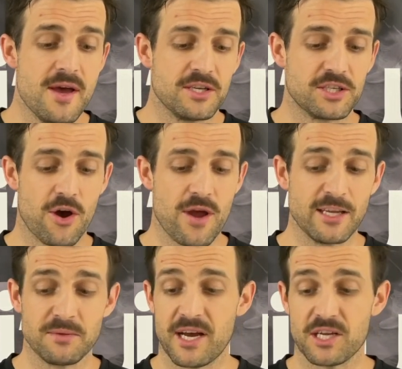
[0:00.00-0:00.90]
So
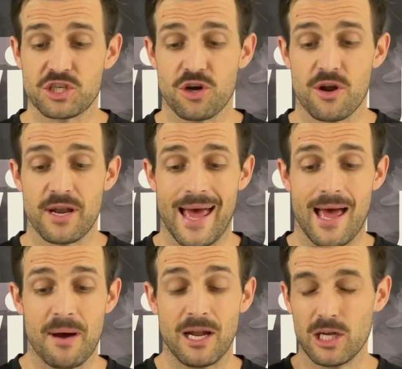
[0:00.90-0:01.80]
as we touched on,
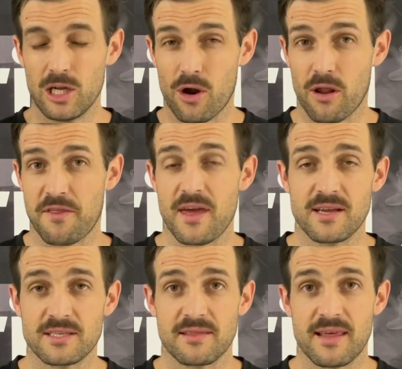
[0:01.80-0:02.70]
a lot of
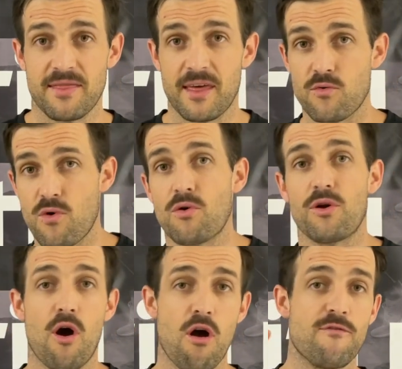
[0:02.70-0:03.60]
things that they rolled
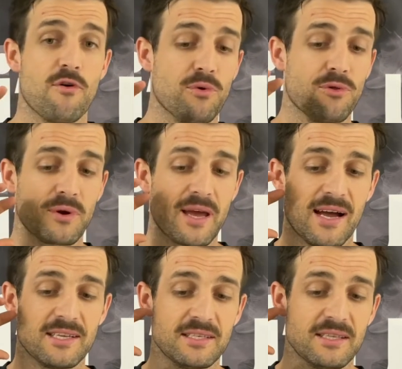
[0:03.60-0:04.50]
over with
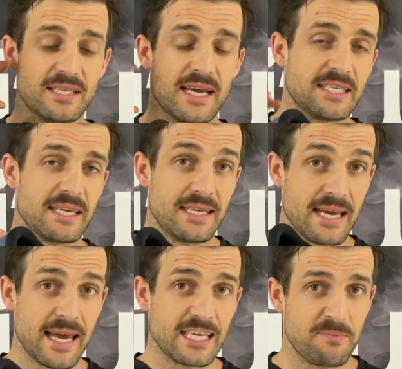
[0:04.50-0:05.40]
regards to the
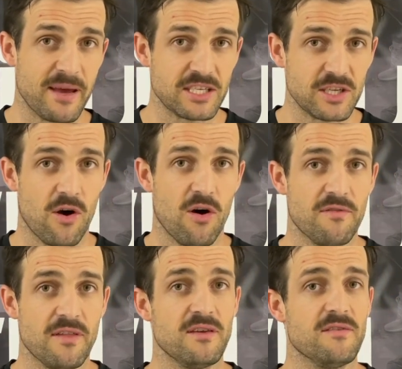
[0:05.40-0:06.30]
tech aspects
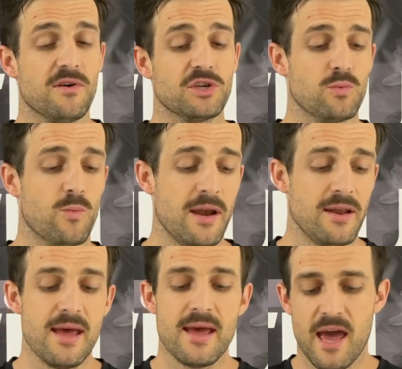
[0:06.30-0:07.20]
of the version 1,